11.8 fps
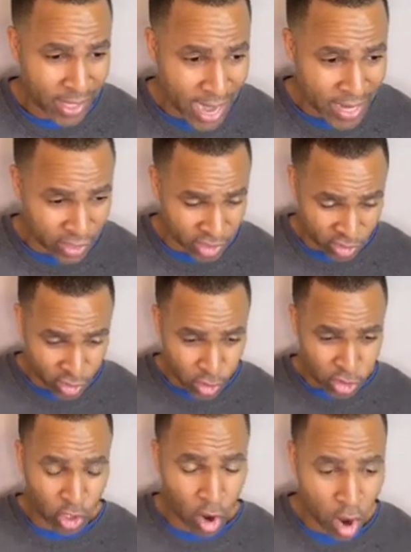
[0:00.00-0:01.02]
your heart of
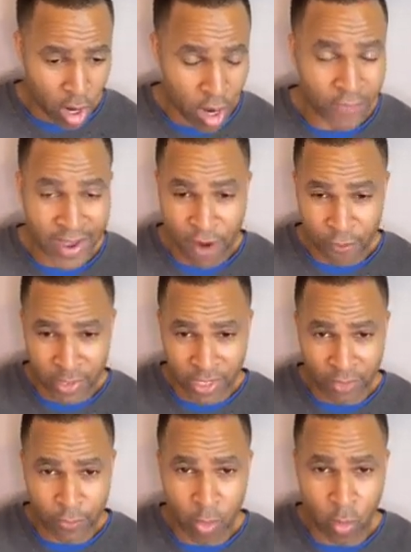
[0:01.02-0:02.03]
every evil way
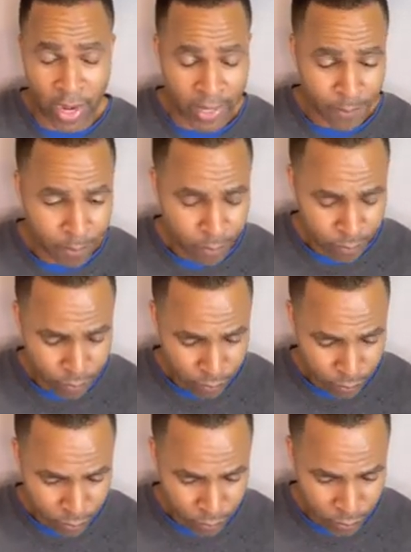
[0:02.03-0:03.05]
and
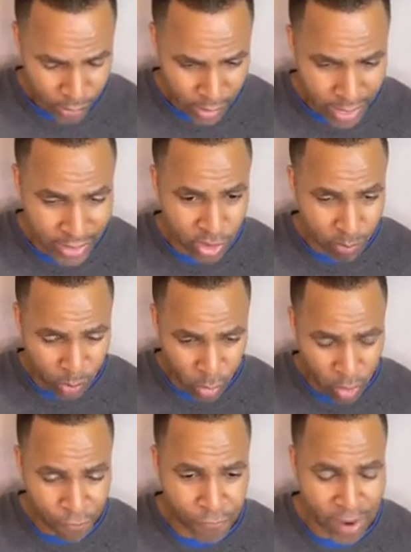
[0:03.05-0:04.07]
to purify you,
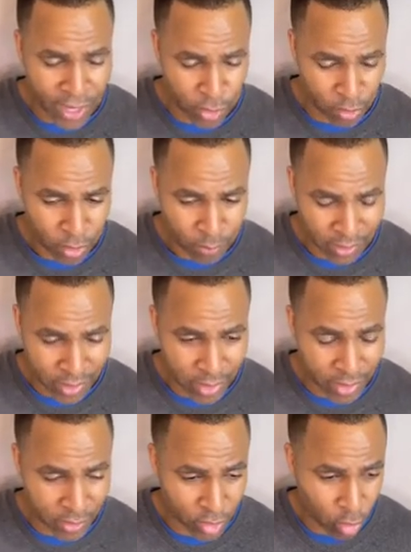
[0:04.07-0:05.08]
because the
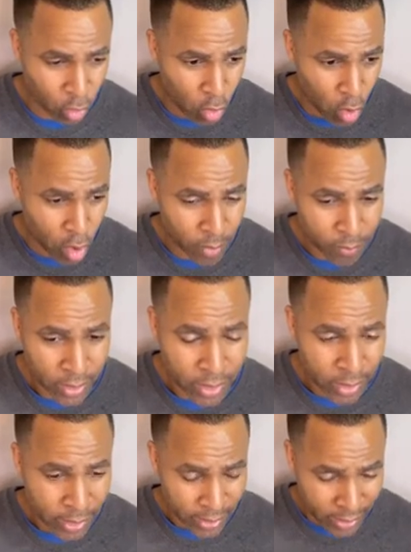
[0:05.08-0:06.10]
Lord
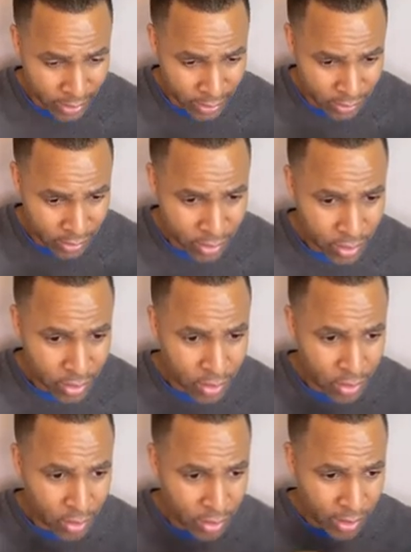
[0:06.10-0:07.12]
is
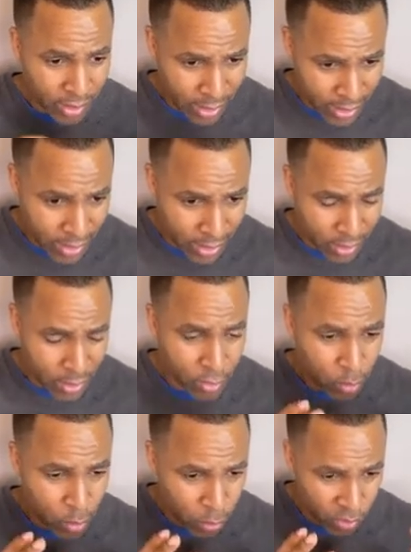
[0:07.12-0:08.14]
He who
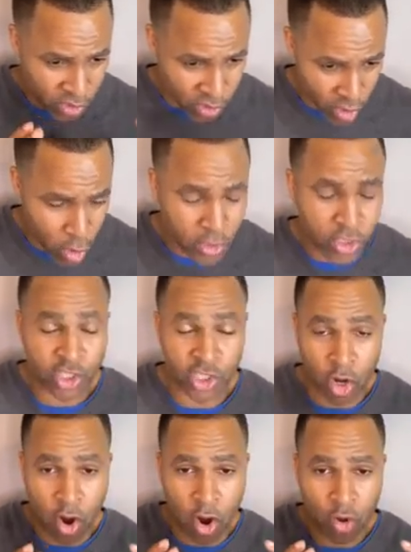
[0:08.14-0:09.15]
searches your
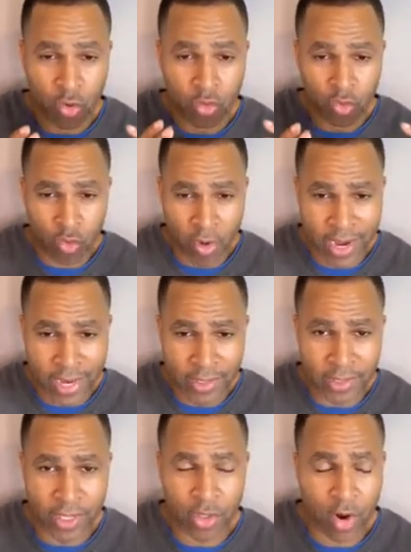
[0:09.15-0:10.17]
reins in your heart
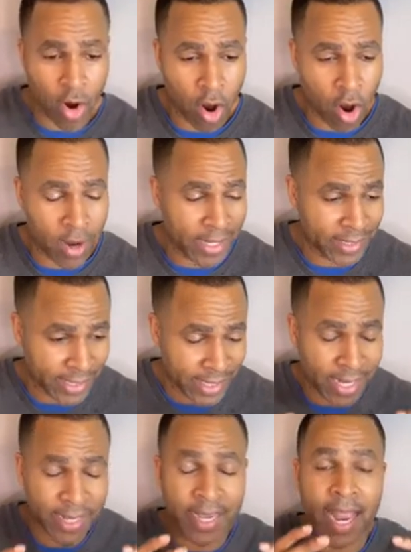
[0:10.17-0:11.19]
and to get
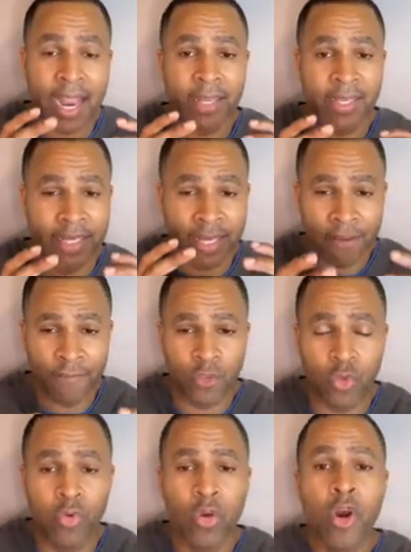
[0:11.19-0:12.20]
give you
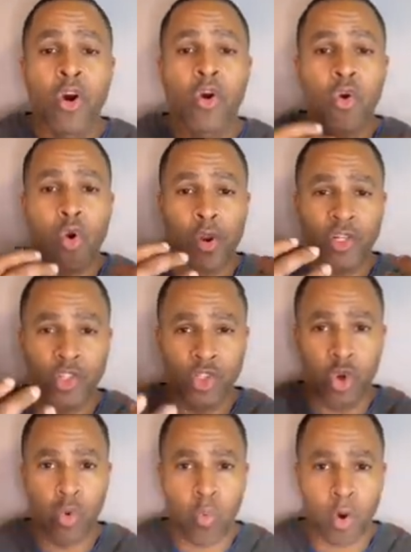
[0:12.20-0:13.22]
according to your
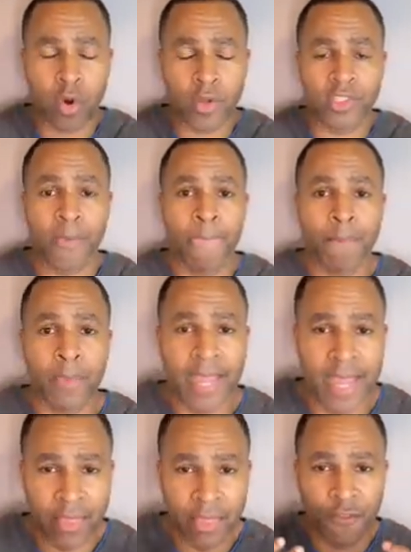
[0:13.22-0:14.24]
works and the
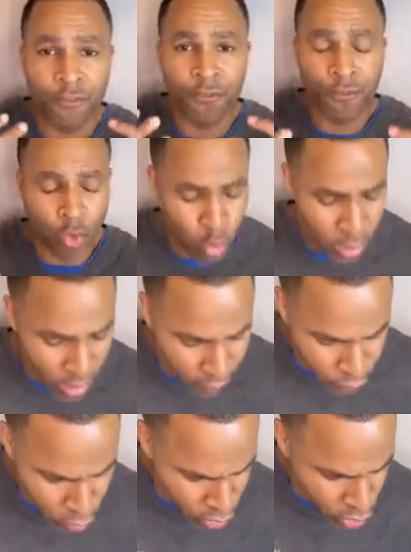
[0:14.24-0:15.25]
fruit of your doings.